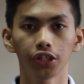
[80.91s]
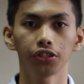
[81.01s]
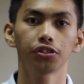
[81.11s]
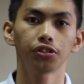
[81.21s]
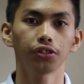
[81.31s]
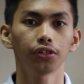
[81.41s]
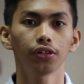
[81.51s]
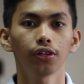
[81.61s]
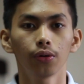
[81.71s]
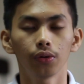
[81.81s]
change.
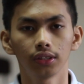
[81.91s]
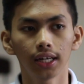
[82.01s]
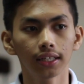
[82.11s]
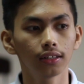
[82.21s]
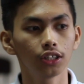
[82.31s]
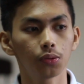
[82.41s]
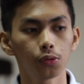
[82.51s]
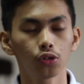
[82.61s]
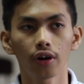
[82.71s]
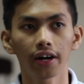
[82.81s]
But that leads
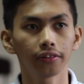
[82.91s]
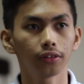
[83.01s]
me to our